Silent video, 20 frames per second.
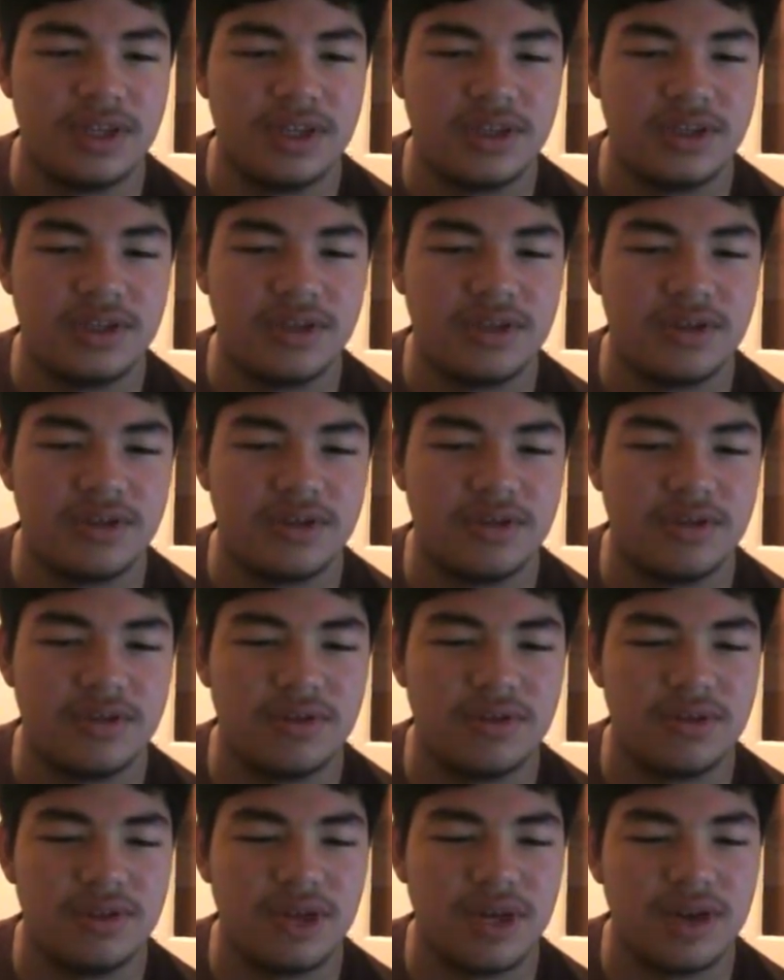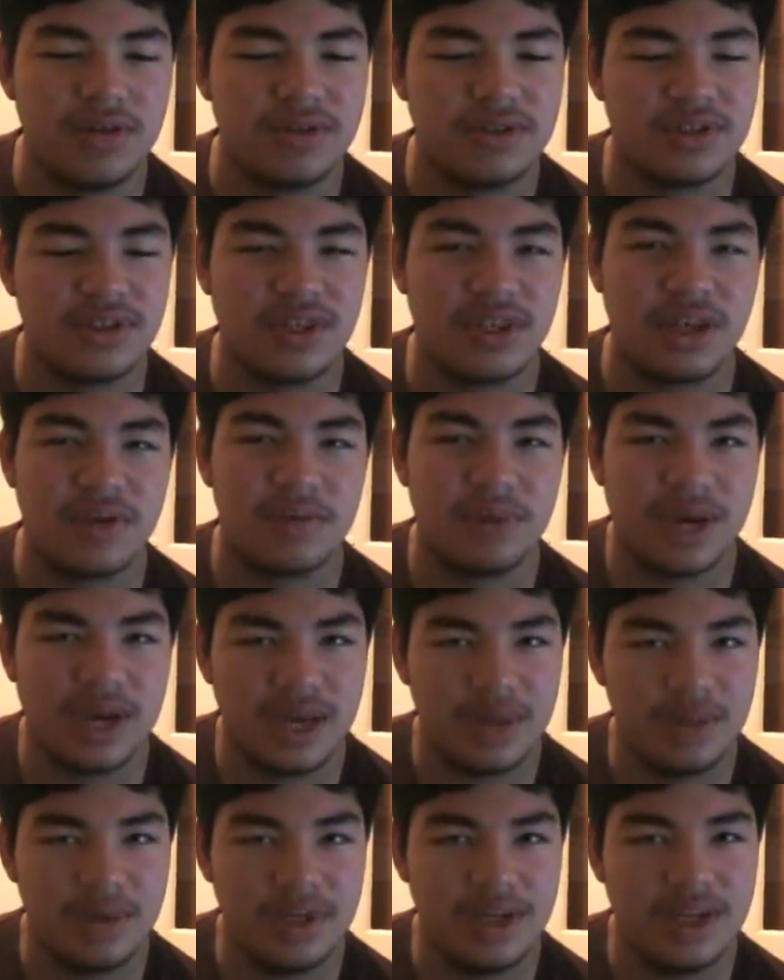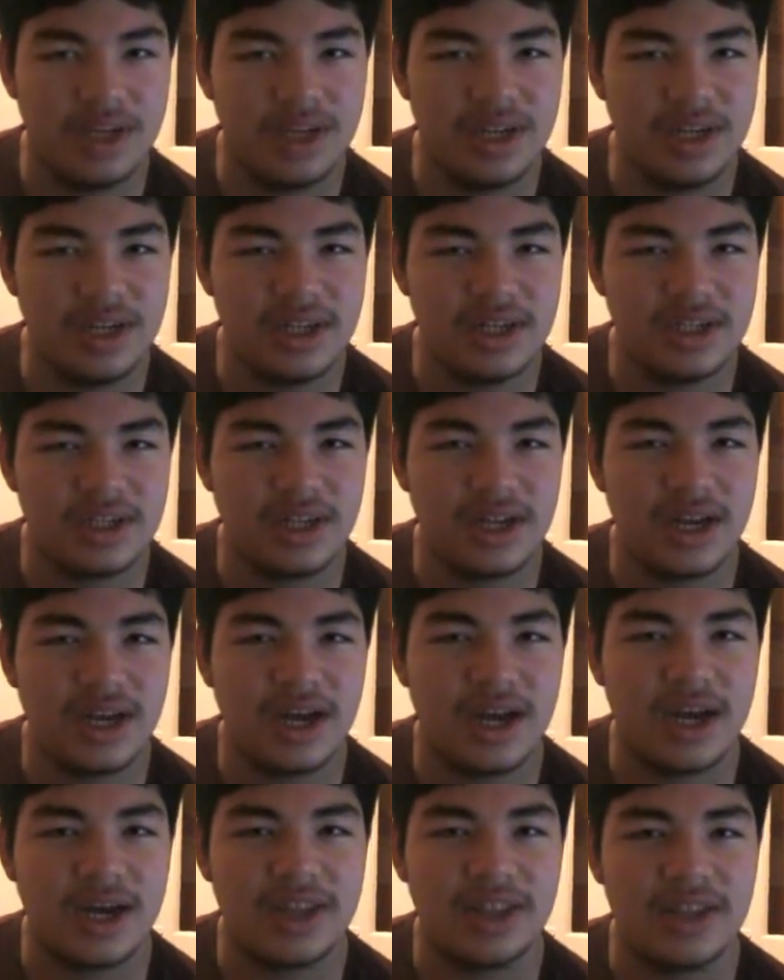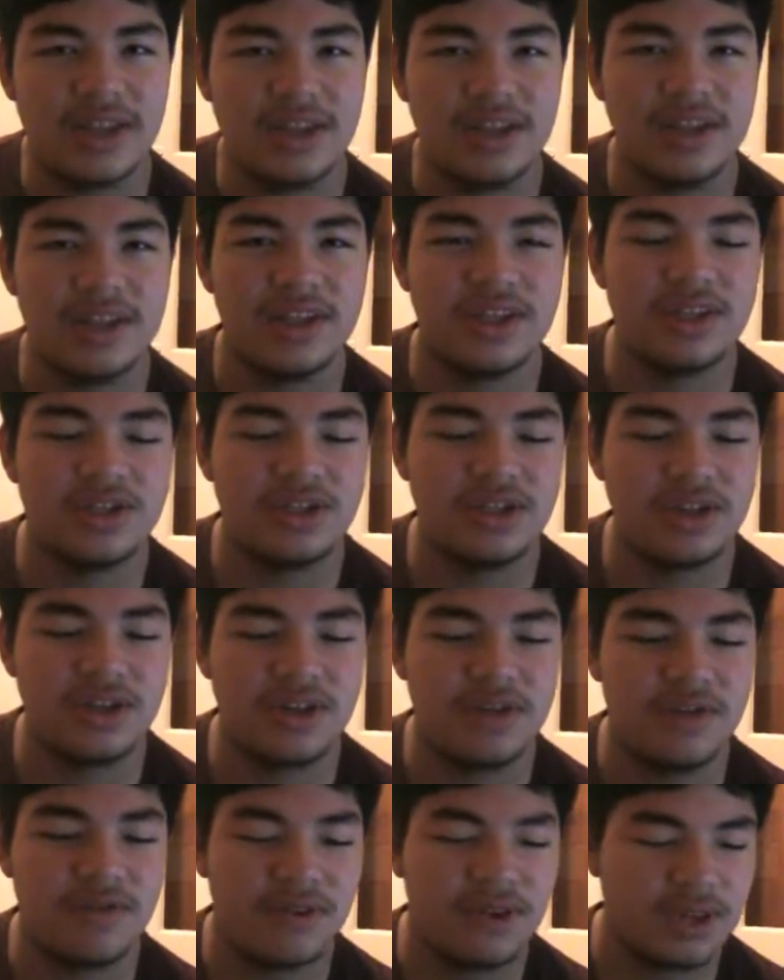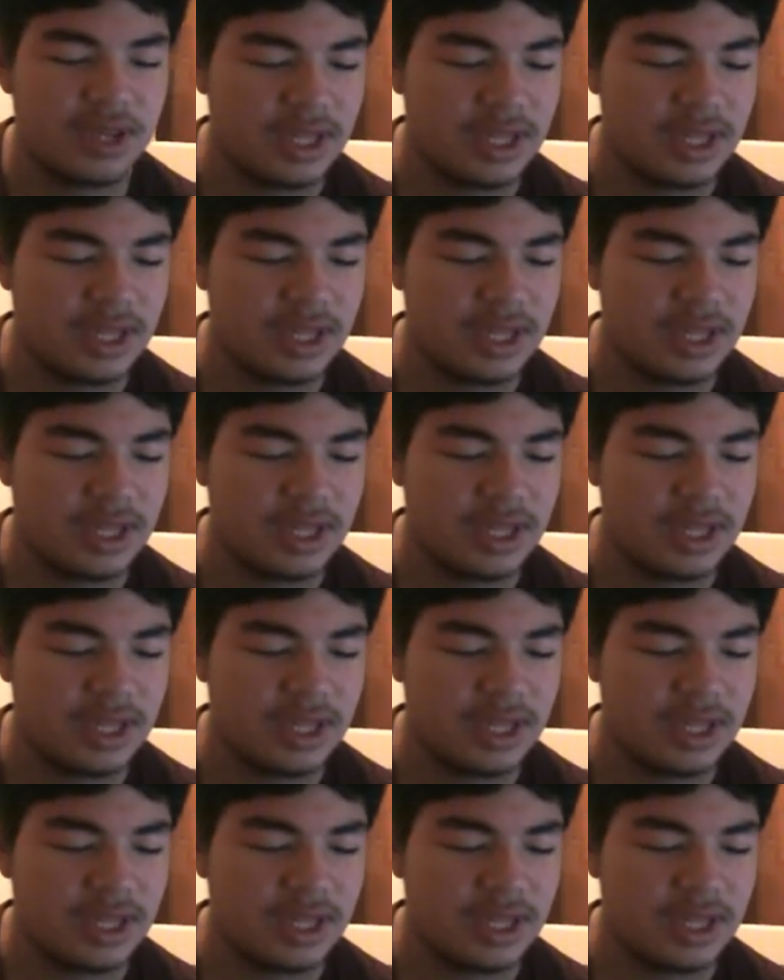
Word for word: So I was thinking, my opinion is that I think they should have,